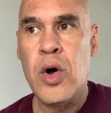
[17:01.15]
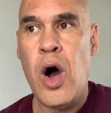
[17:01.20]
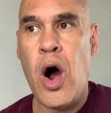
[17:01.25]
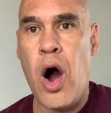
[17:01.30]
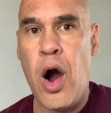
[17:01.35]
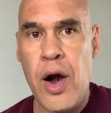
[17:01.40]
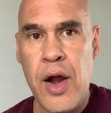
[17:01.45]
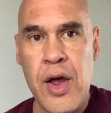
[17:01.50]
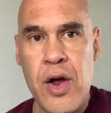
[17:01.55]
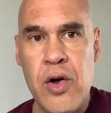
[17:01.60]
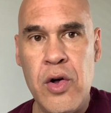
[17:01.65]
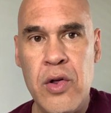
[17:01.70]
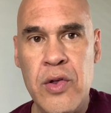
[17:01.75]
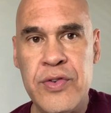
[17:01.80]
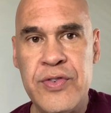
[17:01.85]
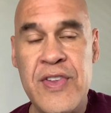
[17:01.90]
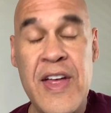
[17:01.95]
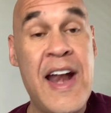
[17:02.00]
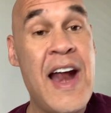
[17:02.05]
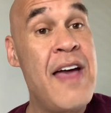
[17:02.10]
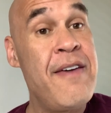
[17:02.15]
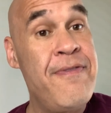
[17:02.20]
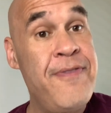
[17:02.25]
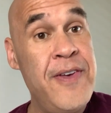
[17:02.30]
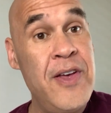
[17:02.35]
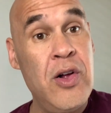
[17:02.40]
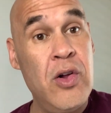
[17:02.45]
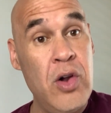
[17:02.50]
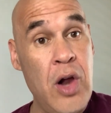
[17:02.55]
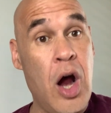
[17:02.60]
articles that I
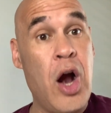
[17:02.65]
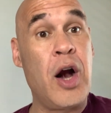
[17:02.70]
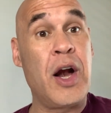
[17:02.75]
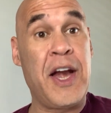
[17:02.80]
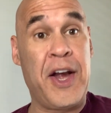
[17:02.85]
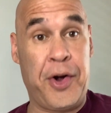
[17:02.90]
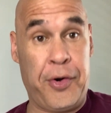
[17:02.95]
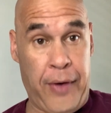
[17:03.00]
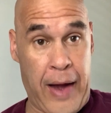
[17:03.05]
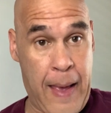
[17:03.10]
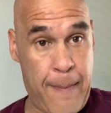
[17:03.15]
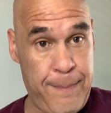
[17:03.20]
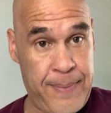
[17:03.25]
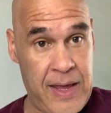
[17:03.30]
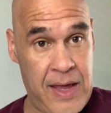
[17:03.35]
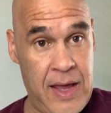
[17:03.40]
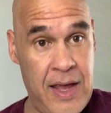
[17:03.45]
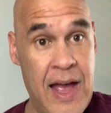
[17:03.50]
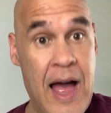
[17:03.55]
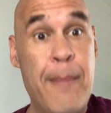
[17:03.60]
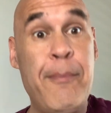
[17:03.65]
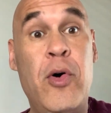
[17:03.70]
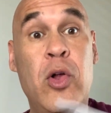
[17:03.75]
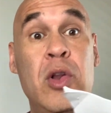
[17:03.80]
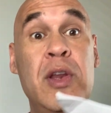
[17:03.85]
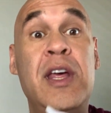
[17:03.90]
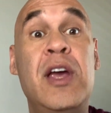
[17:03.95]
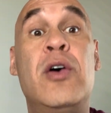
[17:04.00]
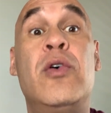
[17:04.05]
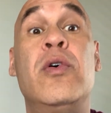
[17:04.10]
feel are crappy. I'm
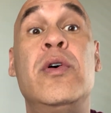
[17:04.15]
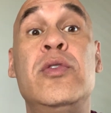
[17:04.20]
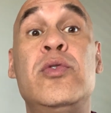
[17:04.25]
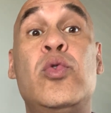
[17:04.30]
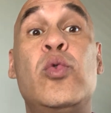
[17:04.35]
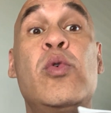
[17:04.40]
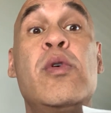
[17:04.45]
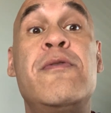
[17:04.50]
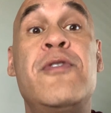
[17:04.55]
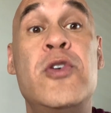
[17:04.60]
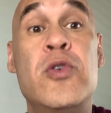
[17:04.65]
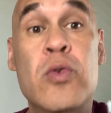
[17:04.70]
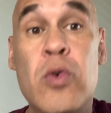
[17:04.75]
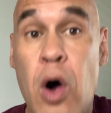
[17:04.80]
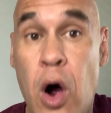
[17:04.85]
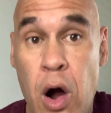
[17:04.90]
only going to review